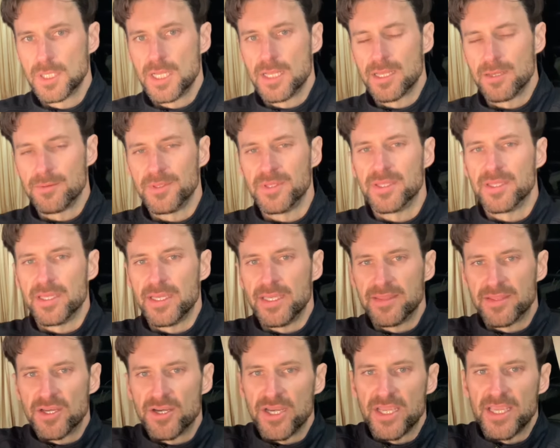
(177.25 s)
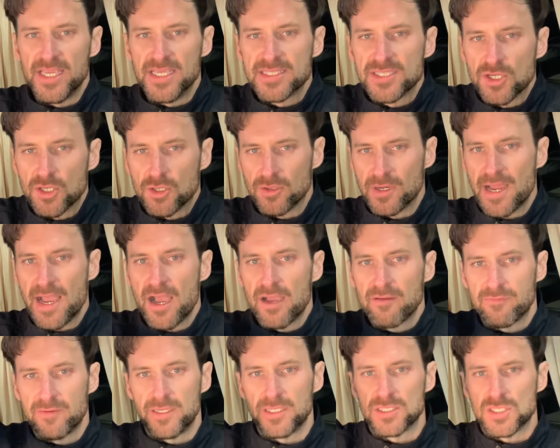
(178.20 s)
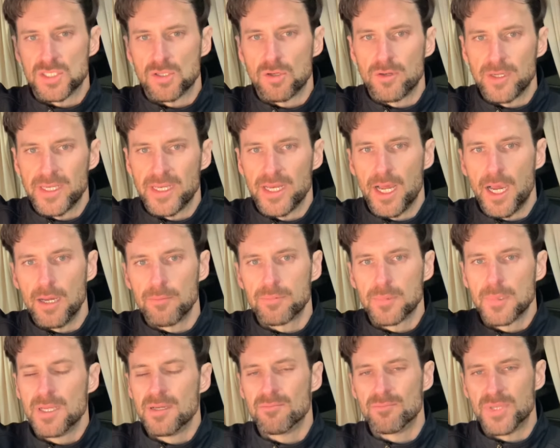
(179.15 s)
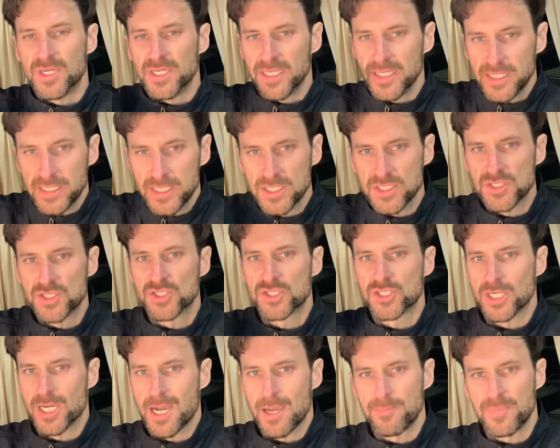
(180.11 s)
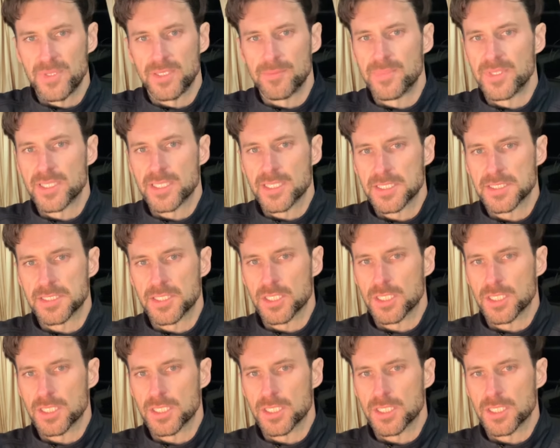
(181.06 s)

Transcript: I mean, there is a graph and it's going up, but it is choppy because they're